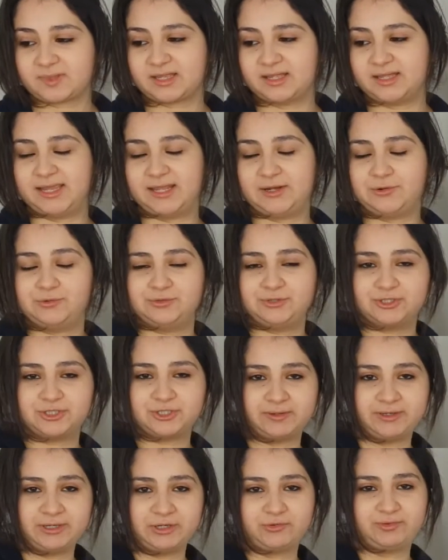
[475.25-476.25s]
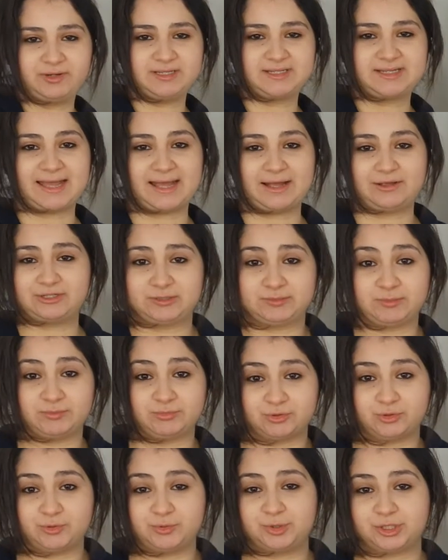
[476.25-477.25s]
in order to increase calcium
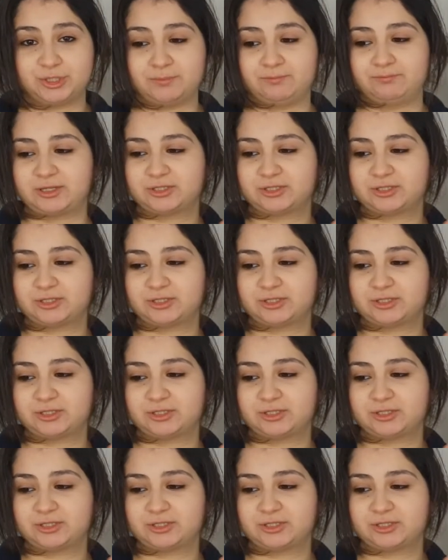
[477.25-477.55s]
absorption,